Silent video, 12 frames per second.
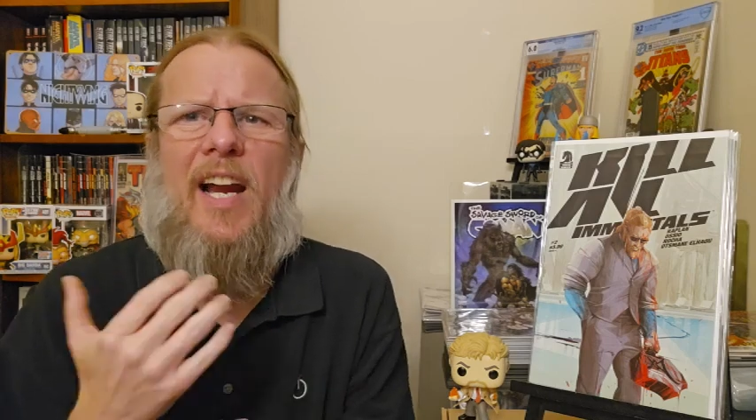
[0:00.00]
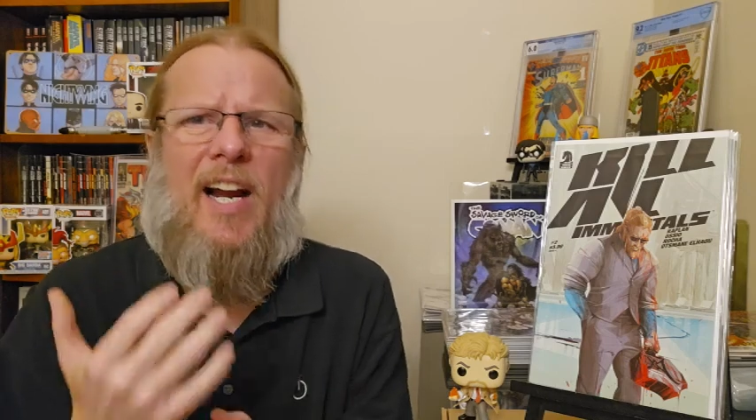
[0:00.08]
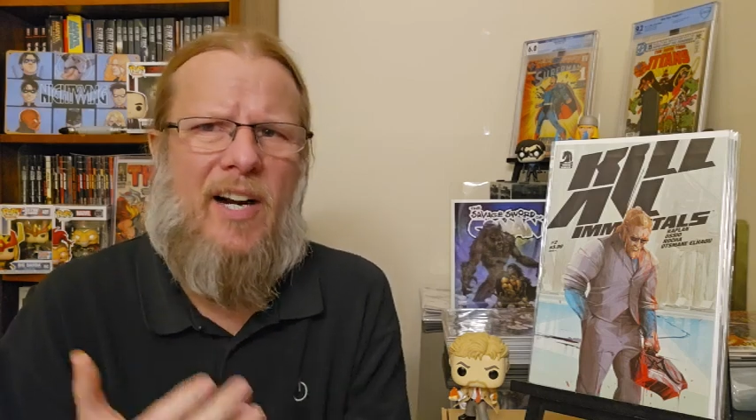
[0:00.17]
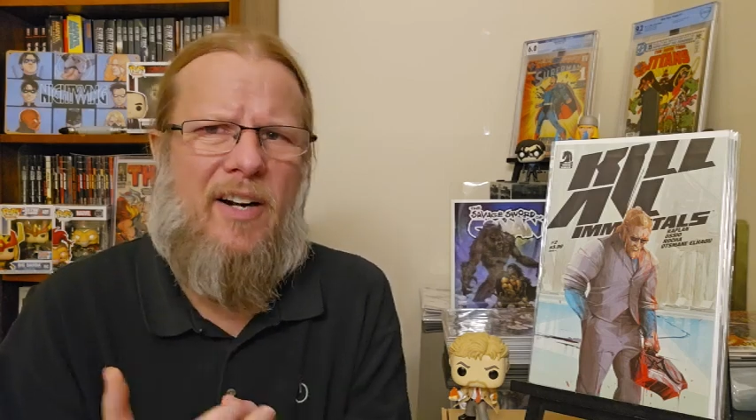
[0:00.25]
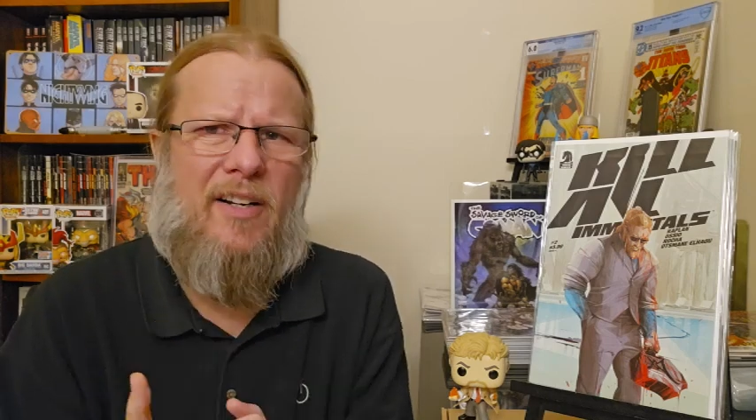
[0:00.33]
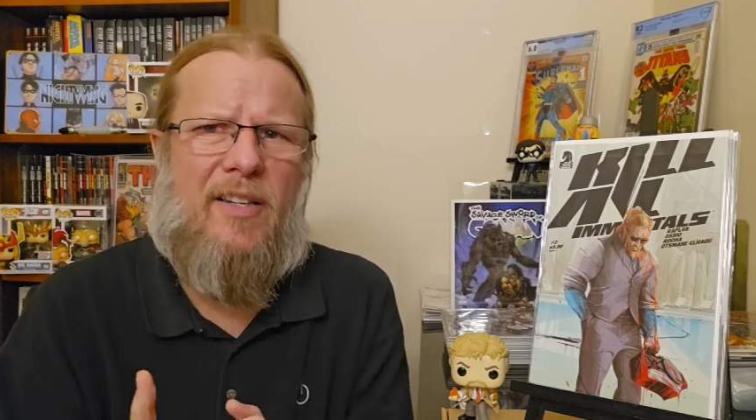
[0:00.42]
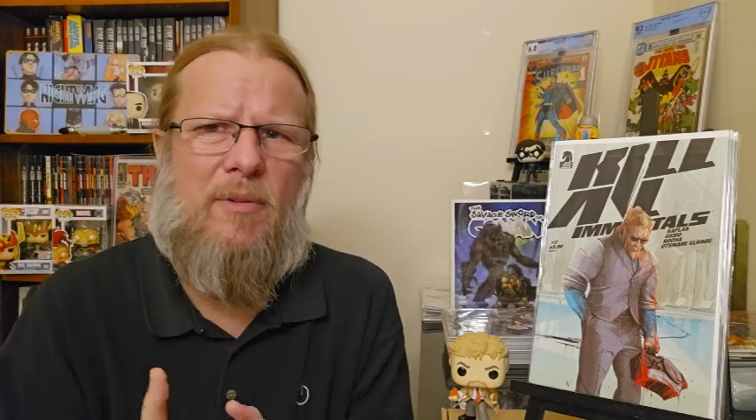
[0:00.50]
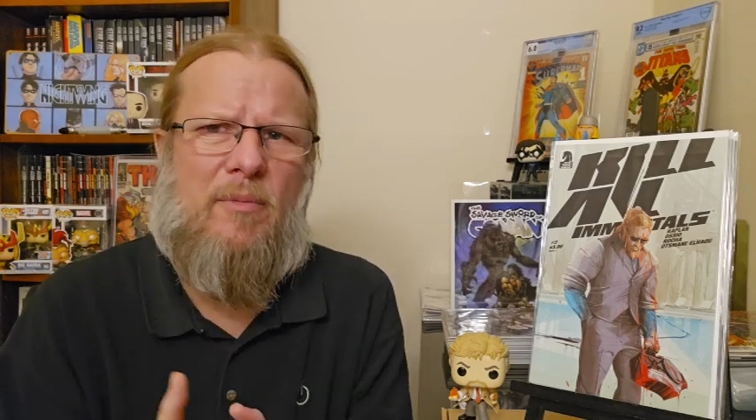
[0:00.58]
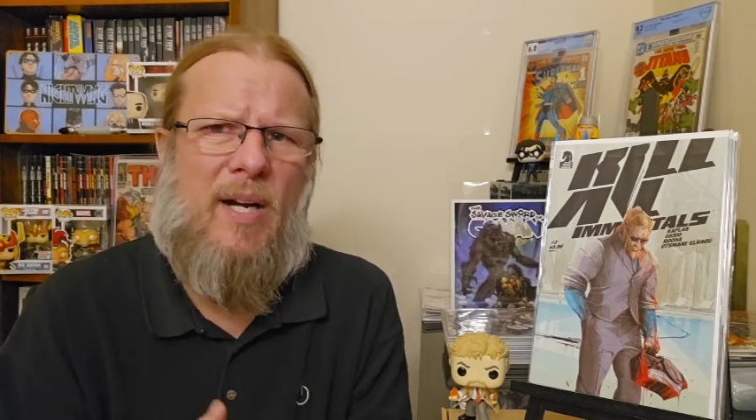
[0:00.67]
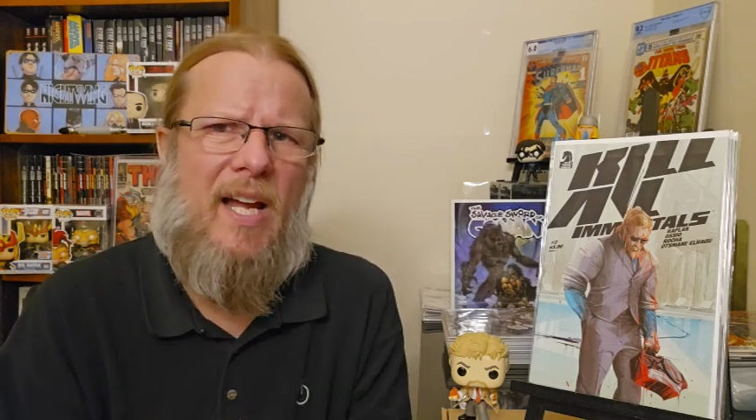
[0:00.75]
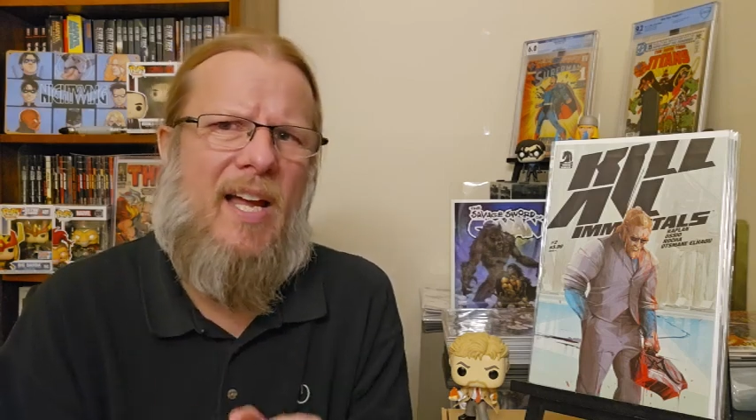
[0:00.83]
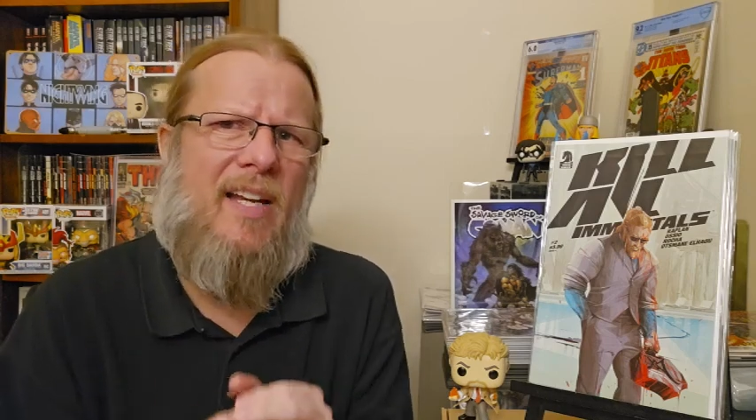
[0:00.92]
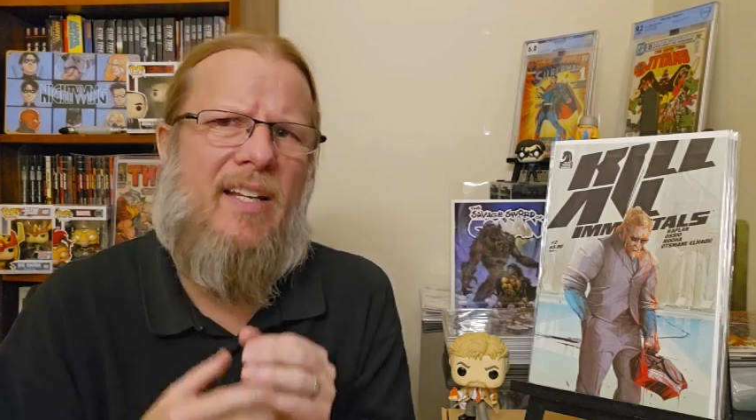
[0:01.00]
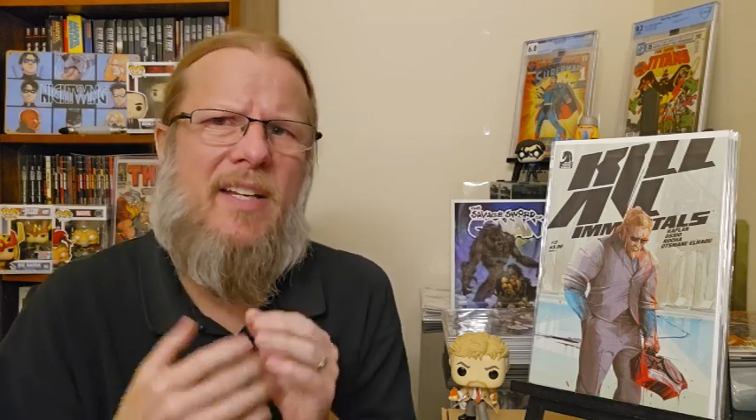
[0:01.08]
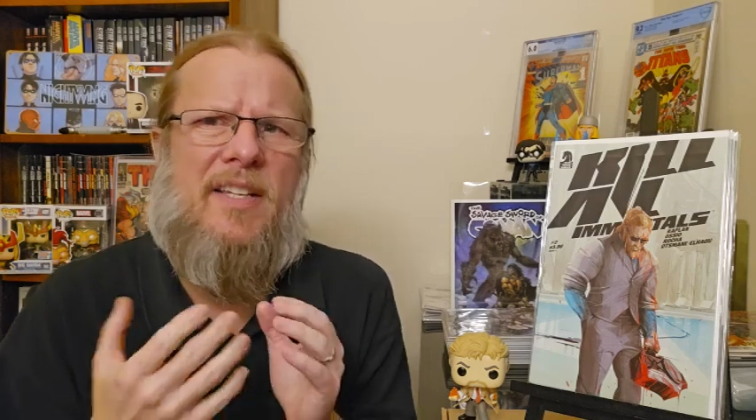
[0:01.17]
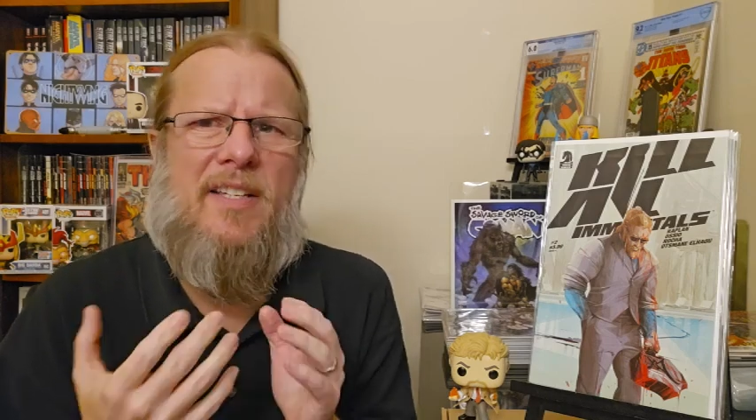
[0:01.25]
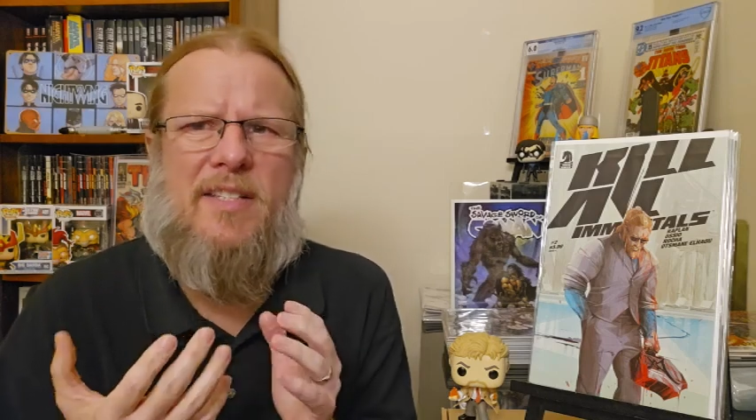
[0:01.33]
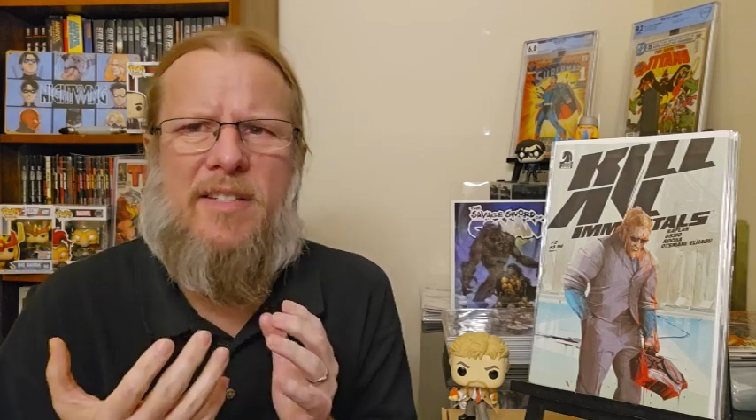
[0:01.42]
Eric the Red and
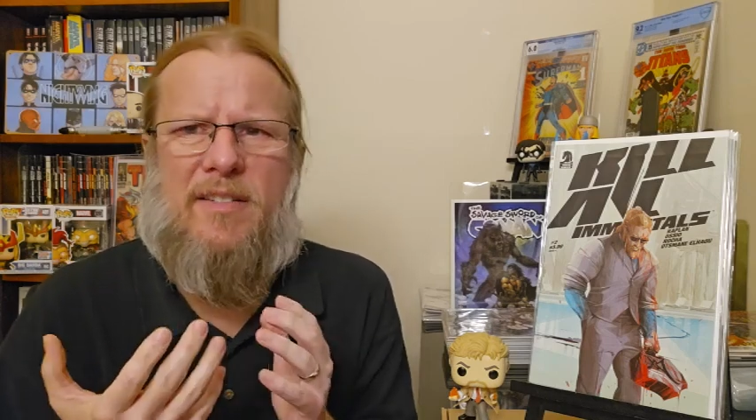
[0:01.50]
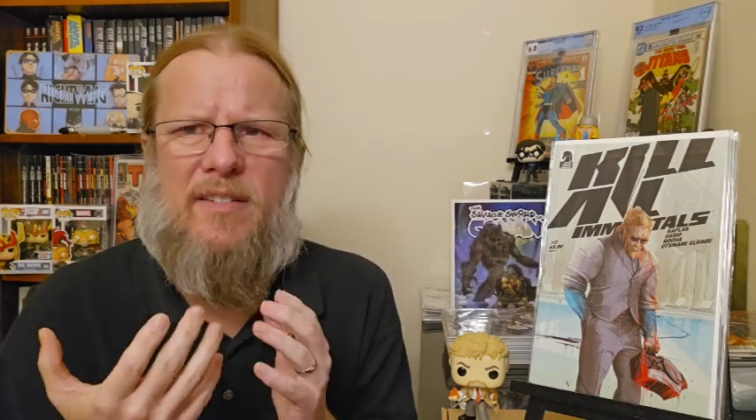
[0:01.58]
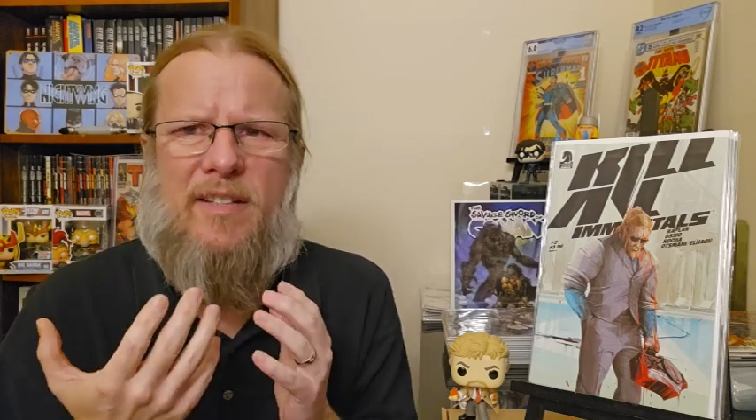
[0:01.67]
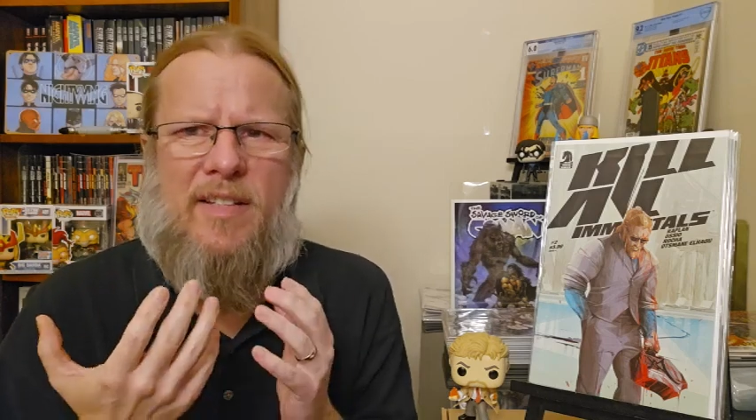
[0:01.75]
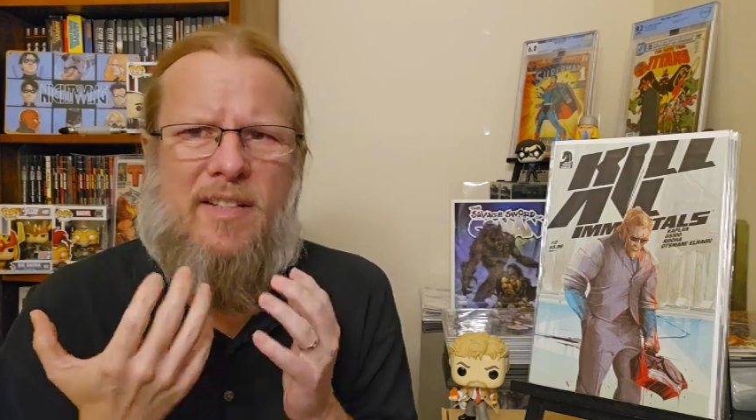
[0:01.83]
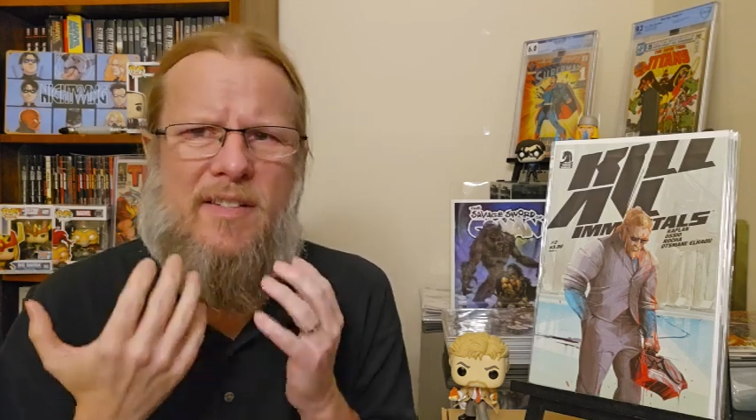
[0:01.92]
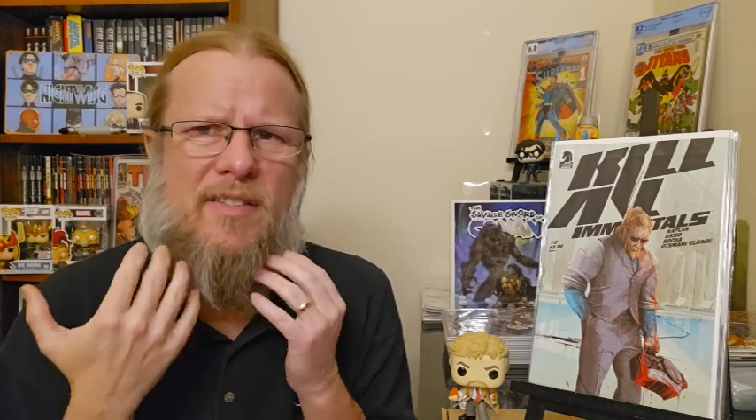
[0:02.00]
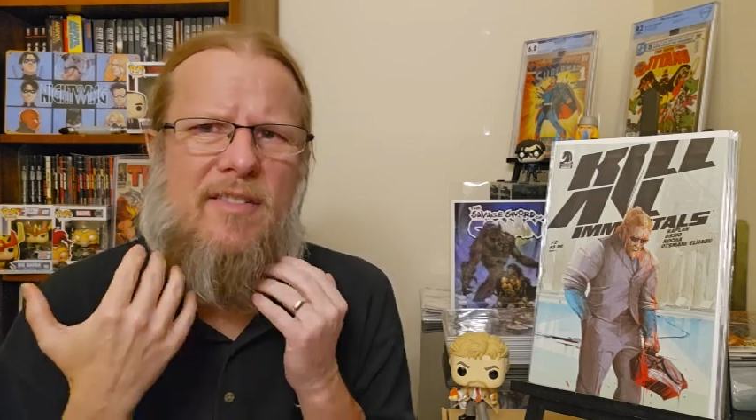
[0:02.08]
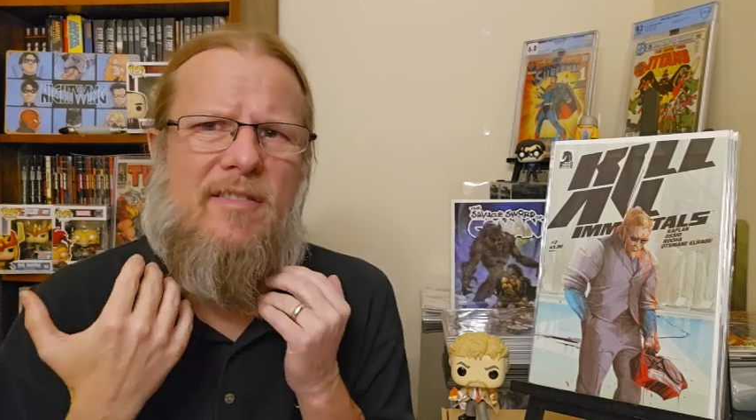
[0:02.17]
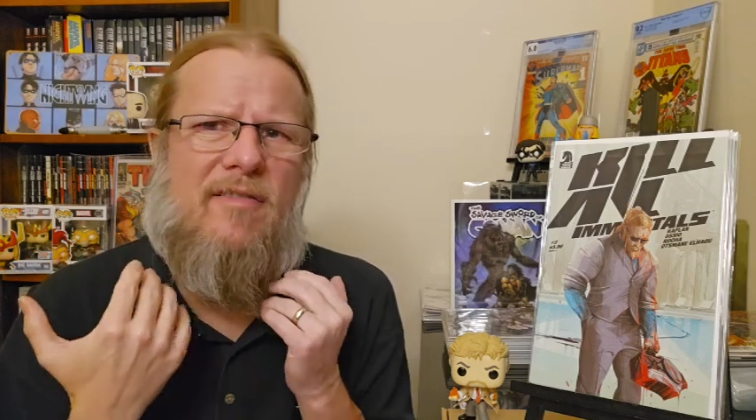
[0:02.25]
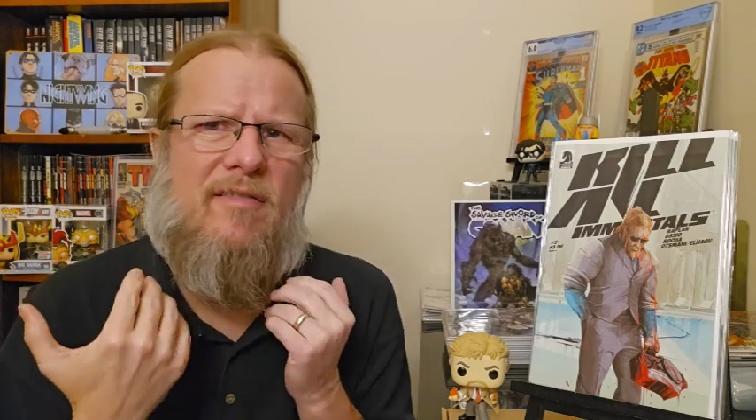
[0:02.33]
his